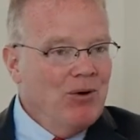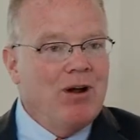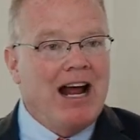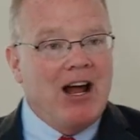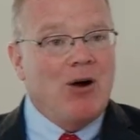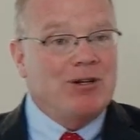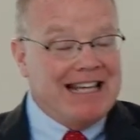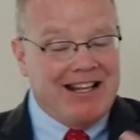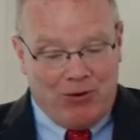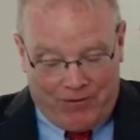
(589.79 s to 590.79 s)
What I always
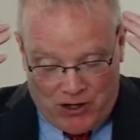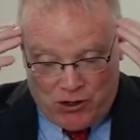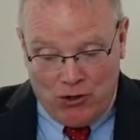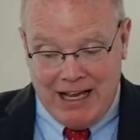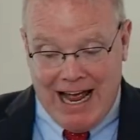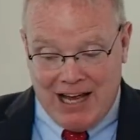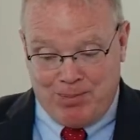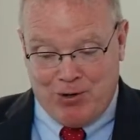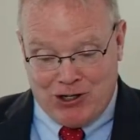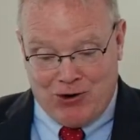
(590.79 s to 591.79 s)
say, though, if you do the
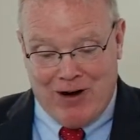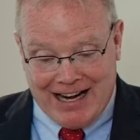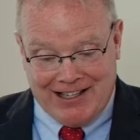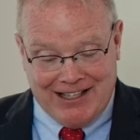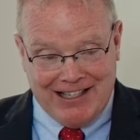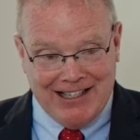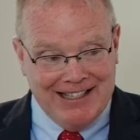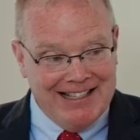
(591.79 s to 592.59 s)
aspirate correctly